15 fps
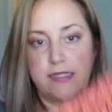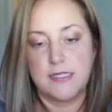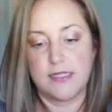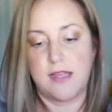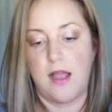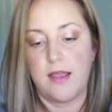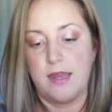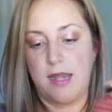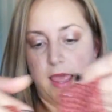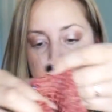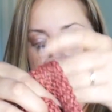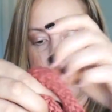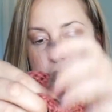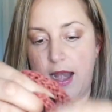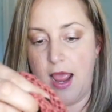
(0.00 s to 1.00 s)
stockinette,
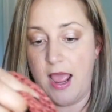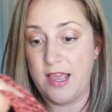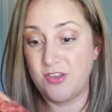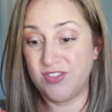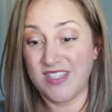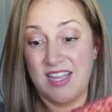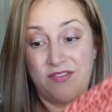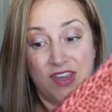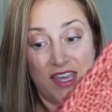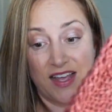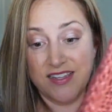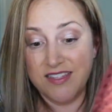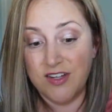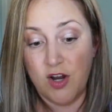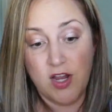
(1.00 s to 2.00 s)
and I just haven't
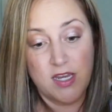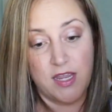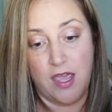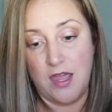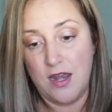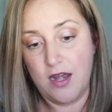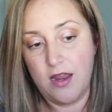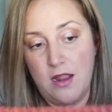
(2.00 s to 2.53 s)
cast it on yet.